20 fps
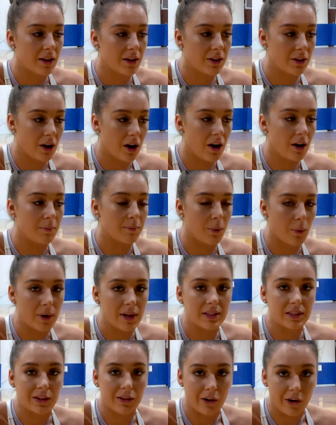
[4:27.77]
young
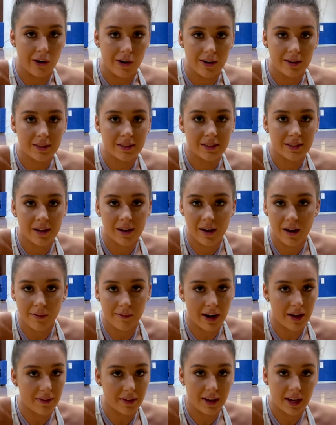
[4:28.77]
boys and girls
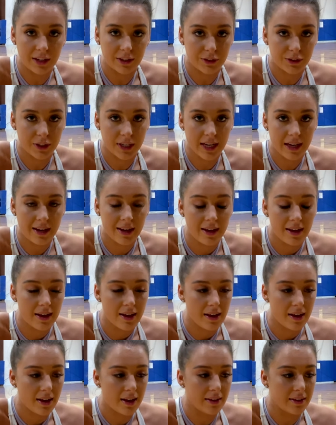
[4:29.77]
around the country.
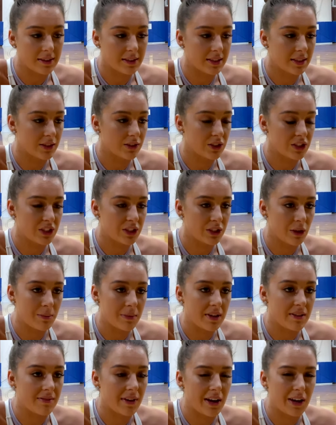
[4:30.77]
It teaches so
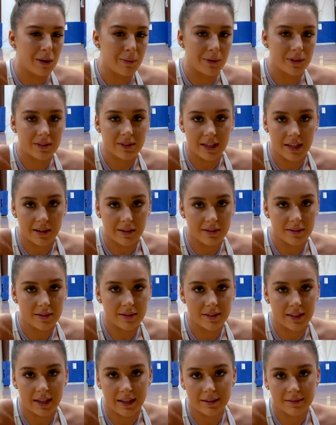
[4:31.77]
many valuable
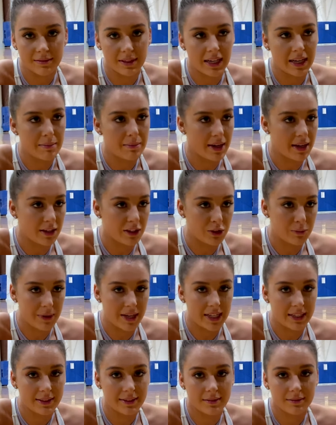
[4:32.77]
skills like time
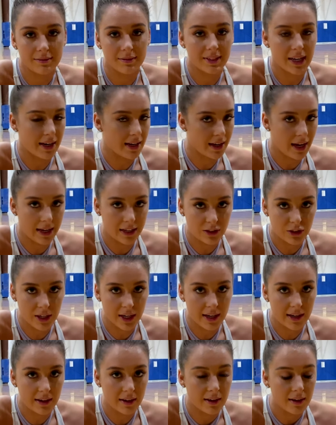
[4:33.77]
management, dedication,
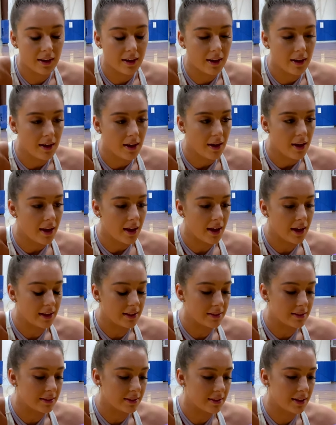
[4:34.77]

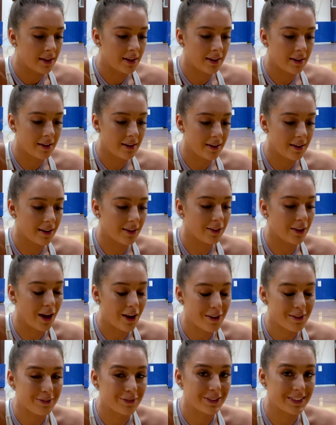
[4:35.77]
and a
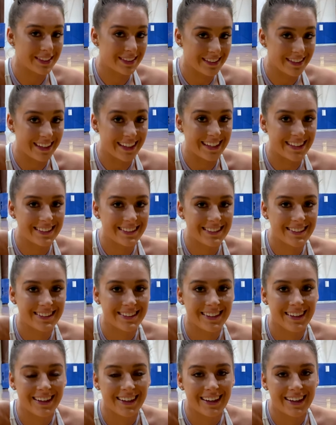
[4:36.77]
lot of resilience,
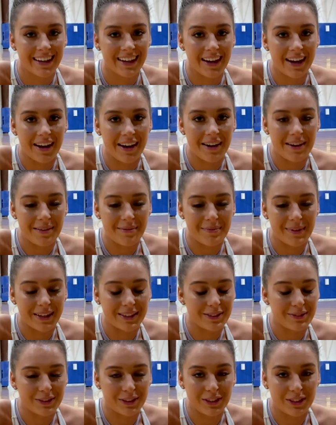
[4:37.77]

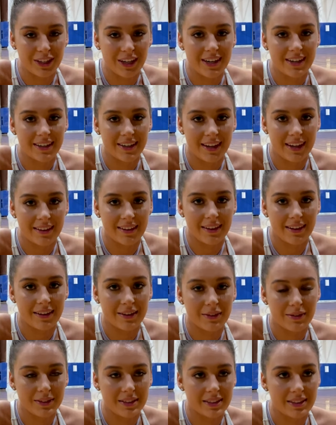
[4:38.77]
that's for sure. I
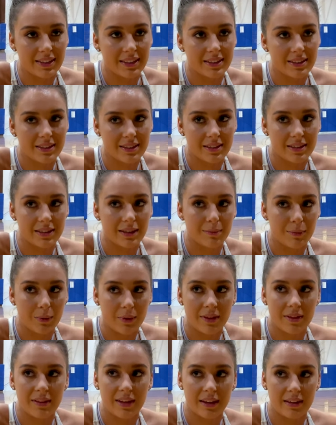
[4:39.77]
think resilience is the number
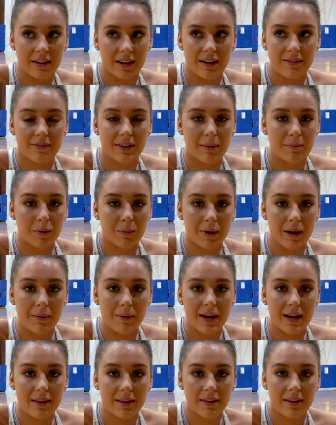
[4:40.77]
one thing that I've come away
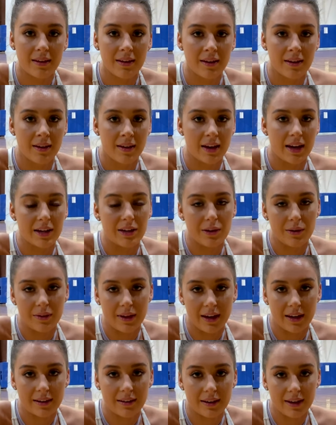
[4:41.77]
with. I know
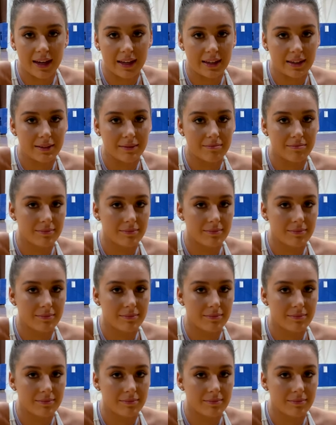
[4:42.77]
that I can